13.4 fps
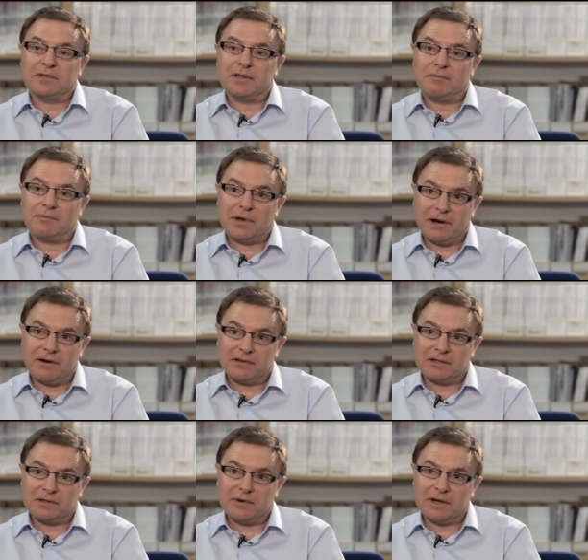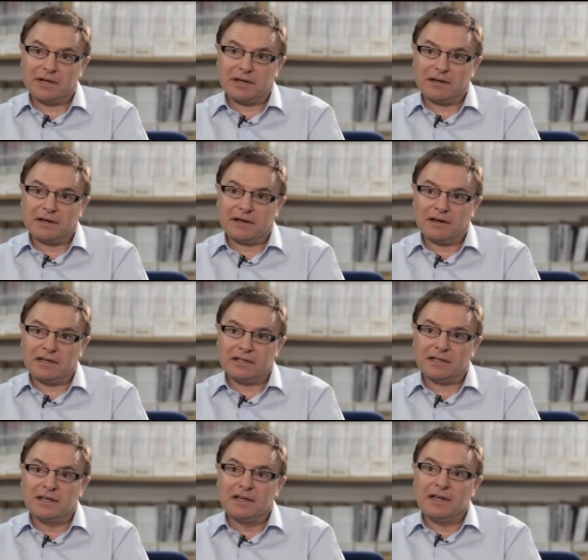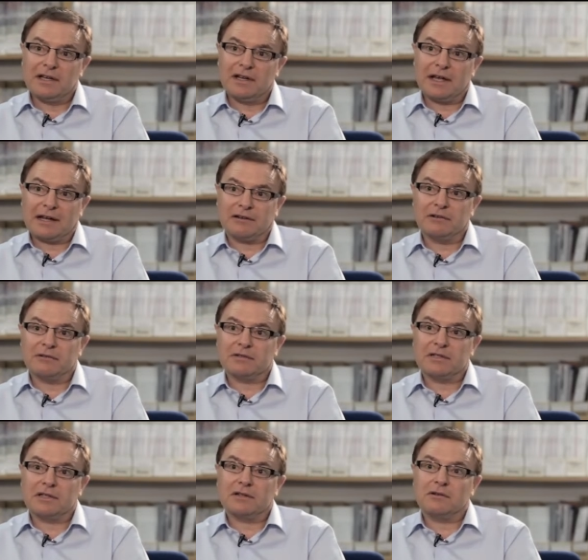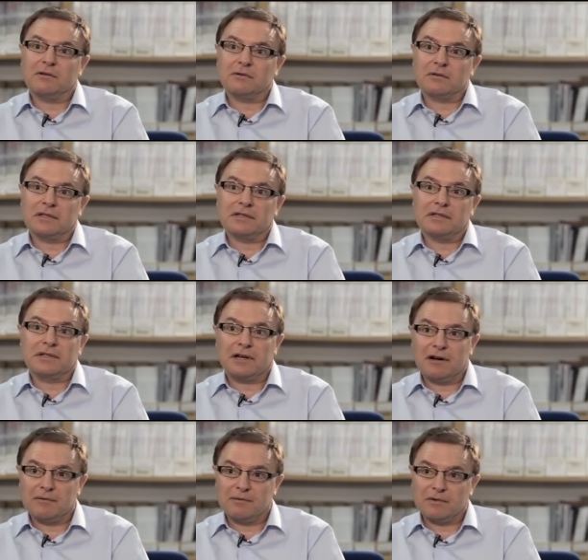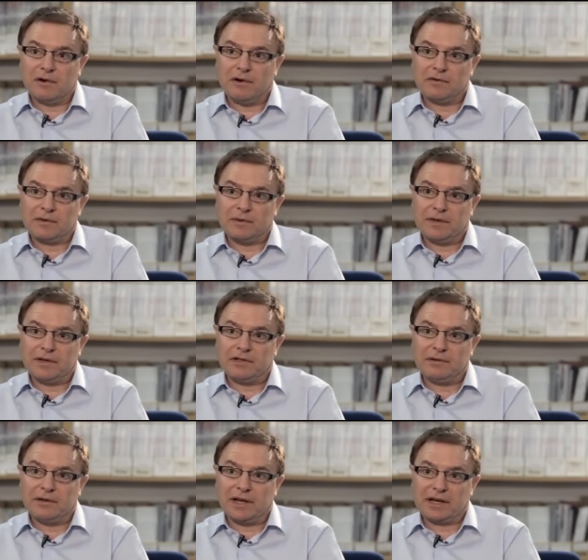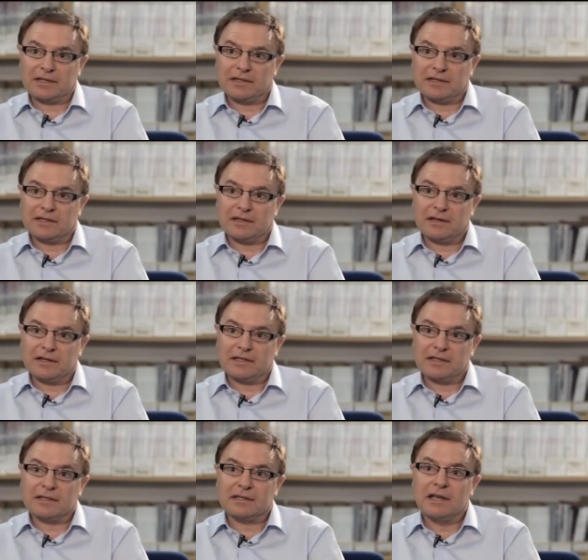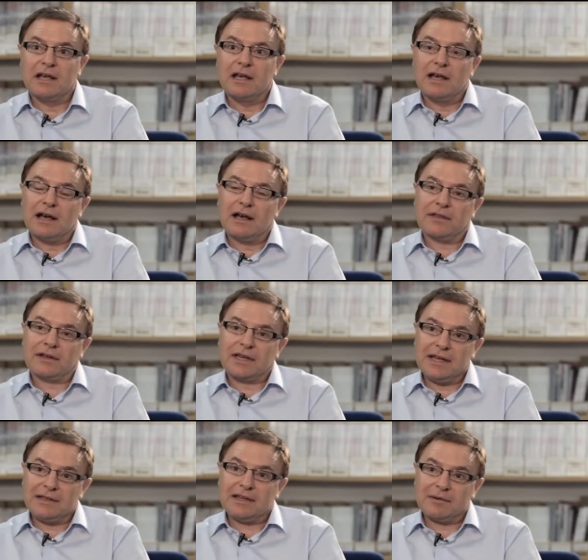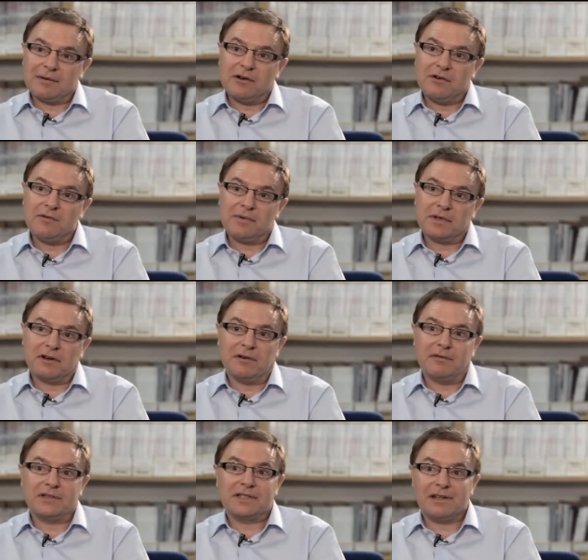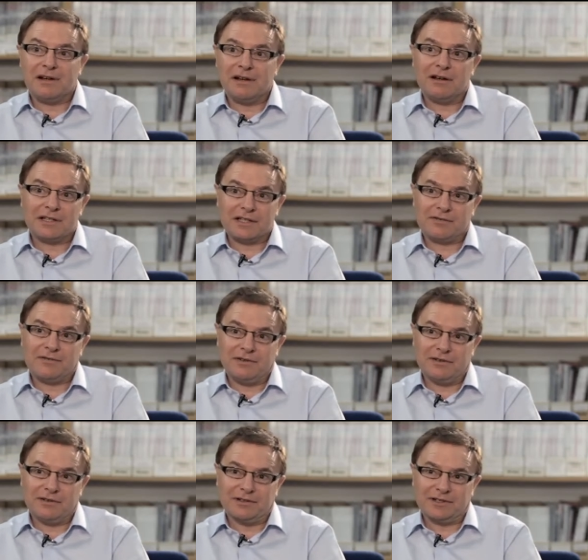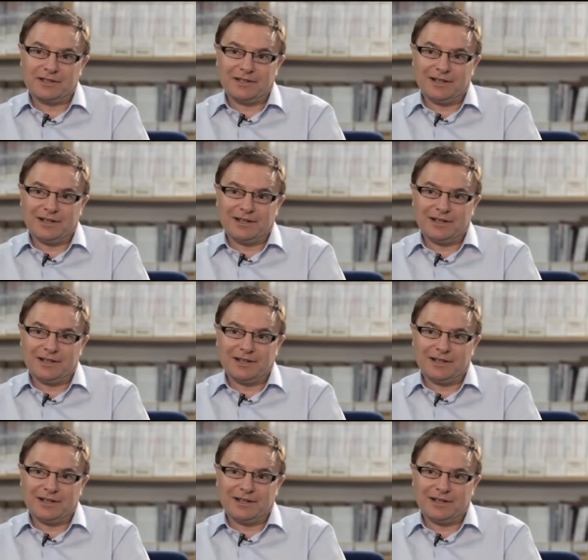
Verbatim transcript: keeps their parents awake at night. In adults, it causes terrible coughs when they're doing exercises. And the key thing about whooping cough is it lasts for a long